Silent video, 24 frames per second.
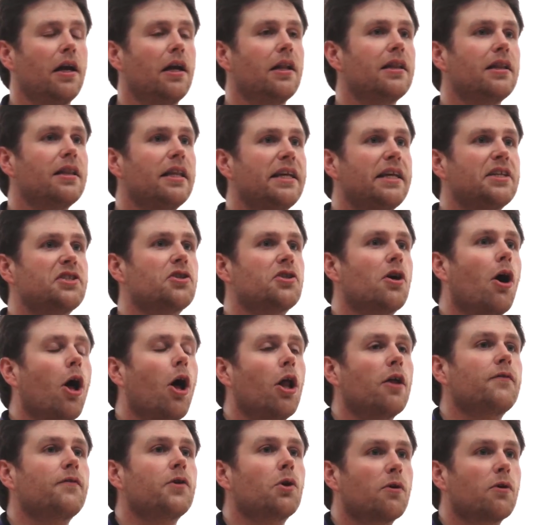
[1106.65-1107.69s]
list
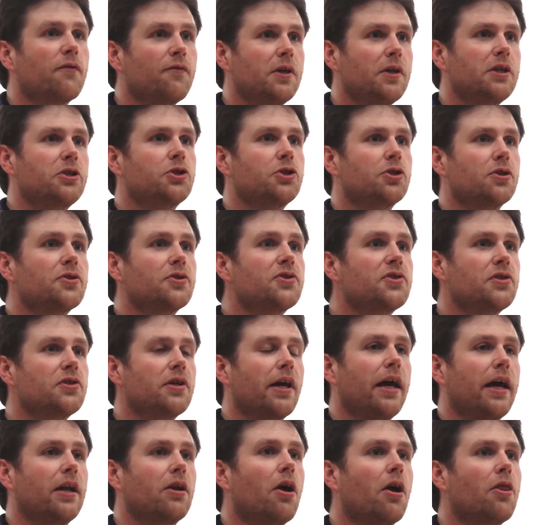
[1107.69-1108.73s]
all of your features
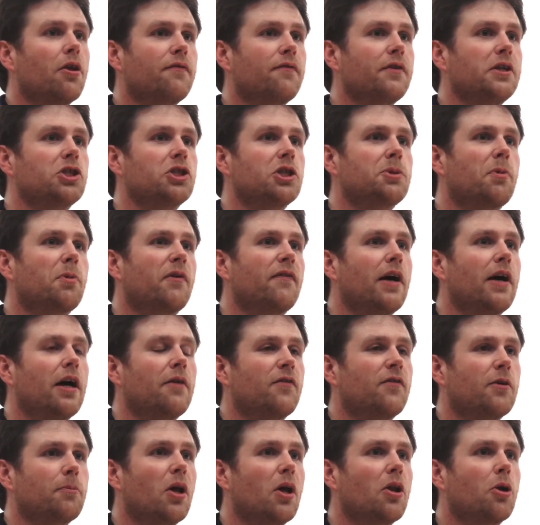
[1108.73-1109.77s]
and other features provided
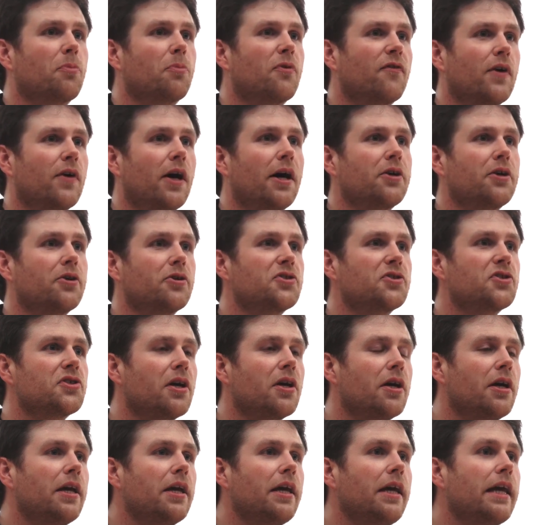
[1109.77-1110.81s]
from other providers
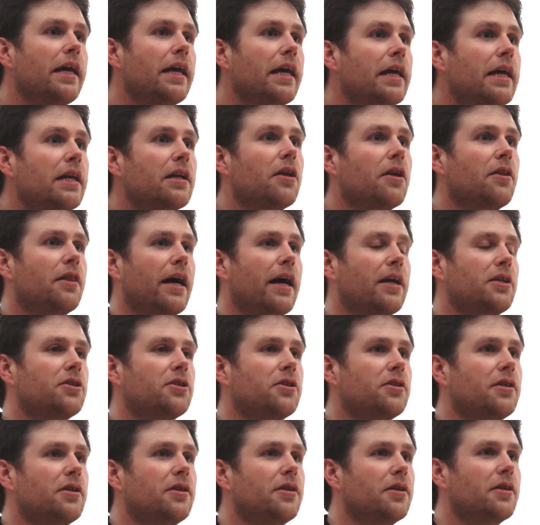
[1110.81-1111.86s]
in
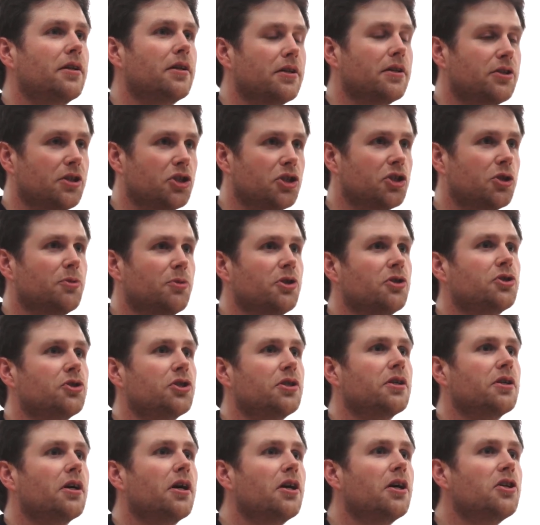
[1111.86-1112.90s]
that
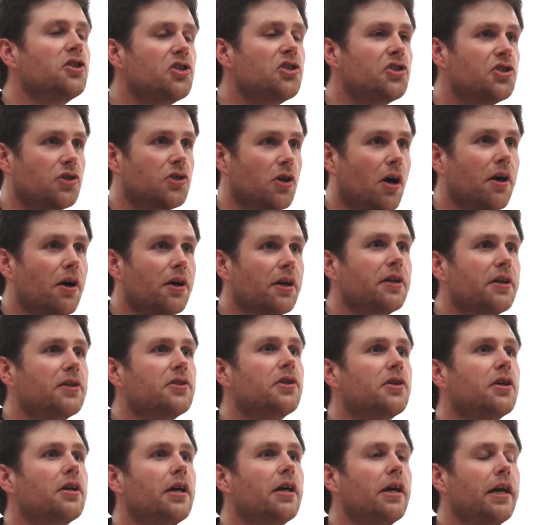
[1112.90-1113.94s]
distribution, start
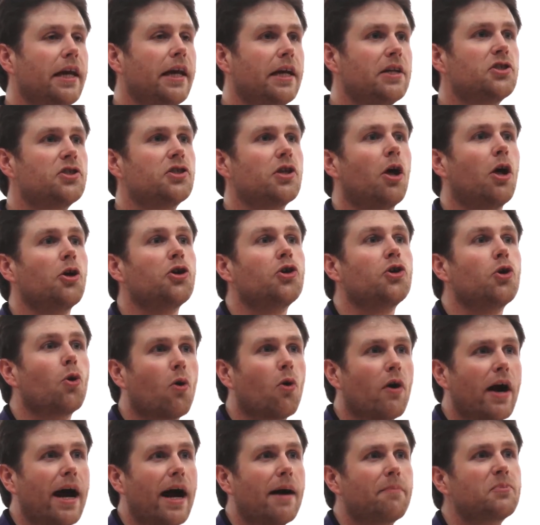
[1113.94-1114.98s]
it, install
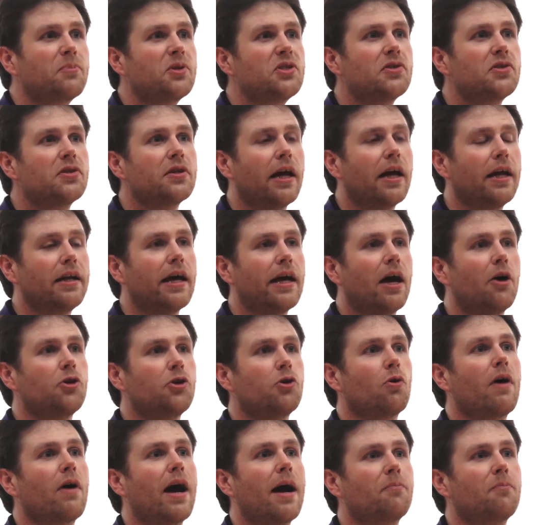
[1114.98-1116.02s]
your apps, and now
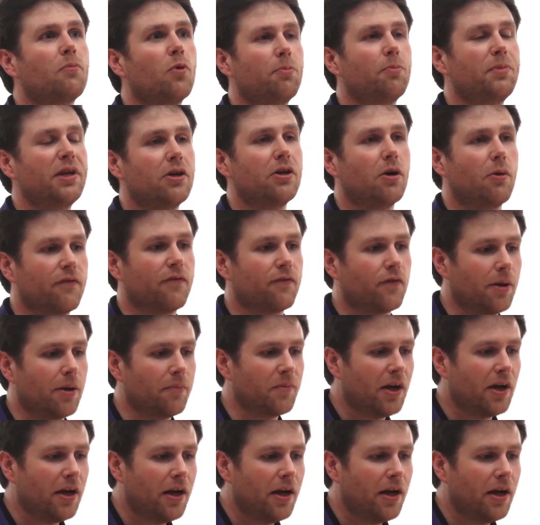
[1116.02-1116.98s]
your app will be going from